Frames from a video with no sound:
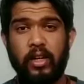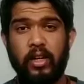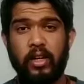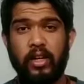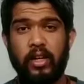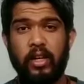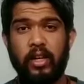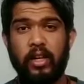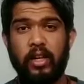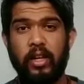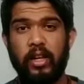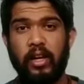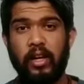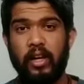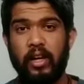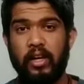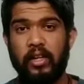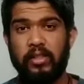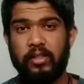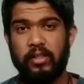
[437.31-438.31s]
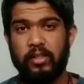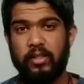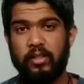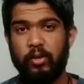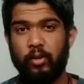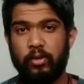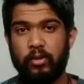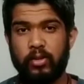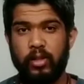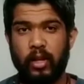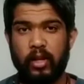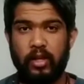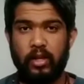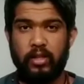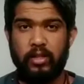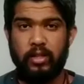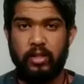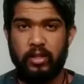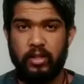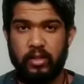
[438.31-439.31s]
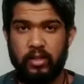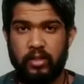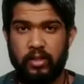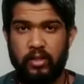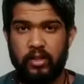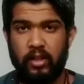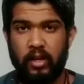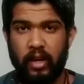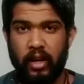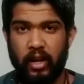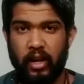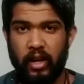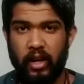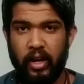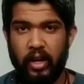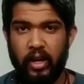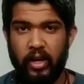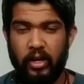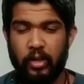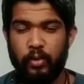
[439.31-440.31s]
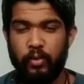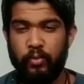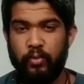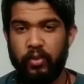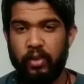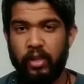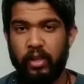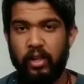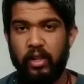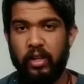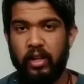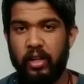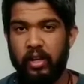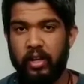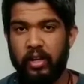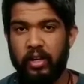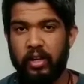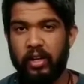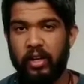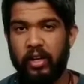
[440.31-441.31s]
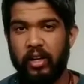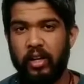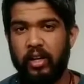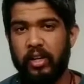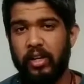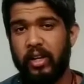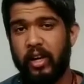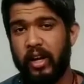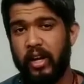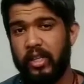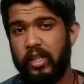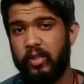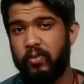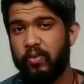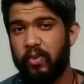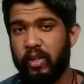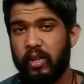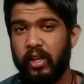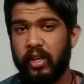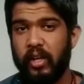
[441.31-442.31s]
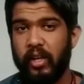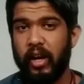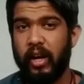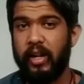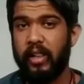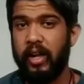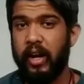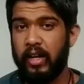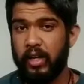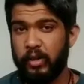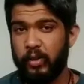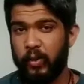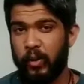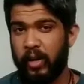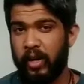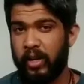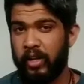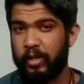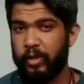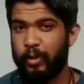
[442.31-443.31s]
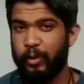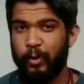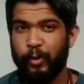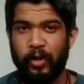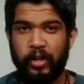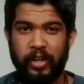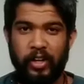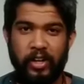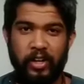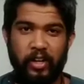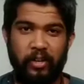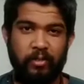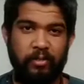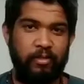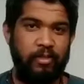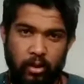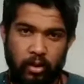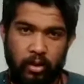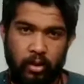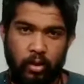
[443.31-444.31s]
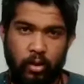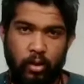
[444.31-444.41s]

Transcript: It releases those energies and you feel a really nice feeling, and that is why it is so addictive.